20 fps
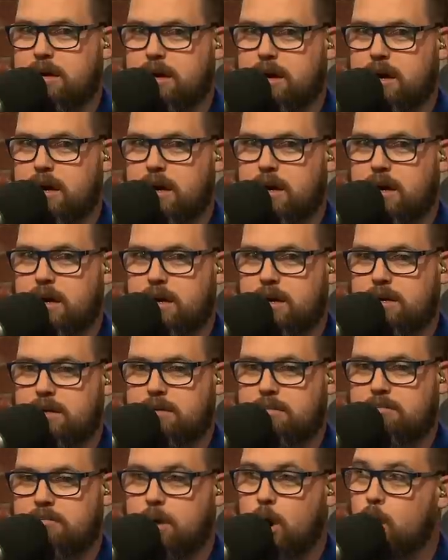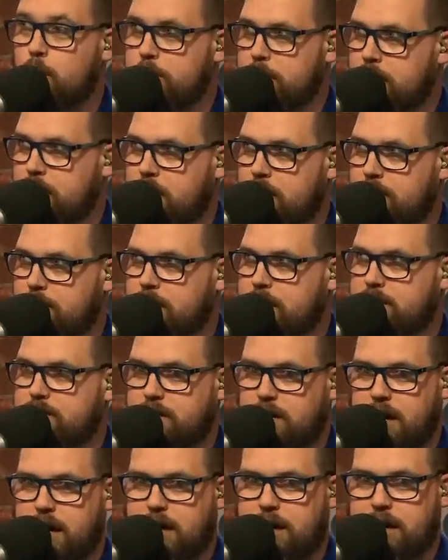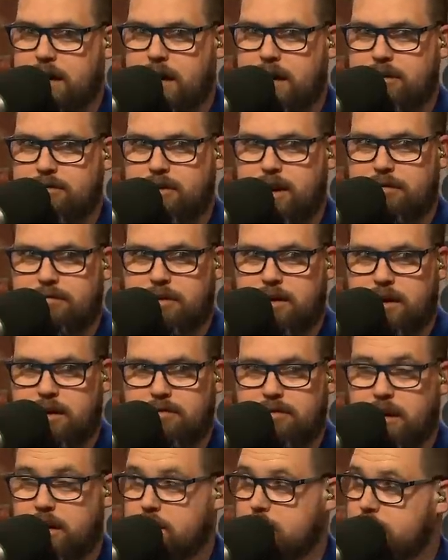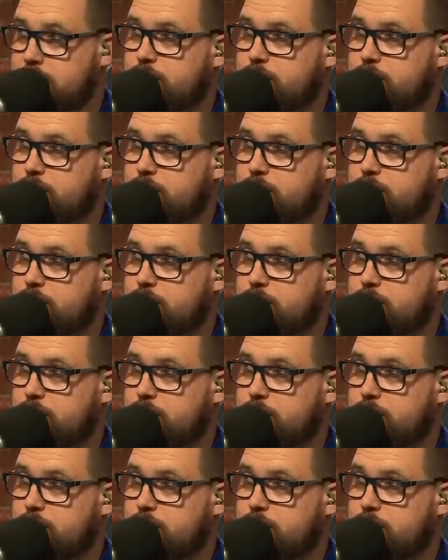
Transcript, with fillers: uh, moment of this, and I, I drafted Austin Ekeler.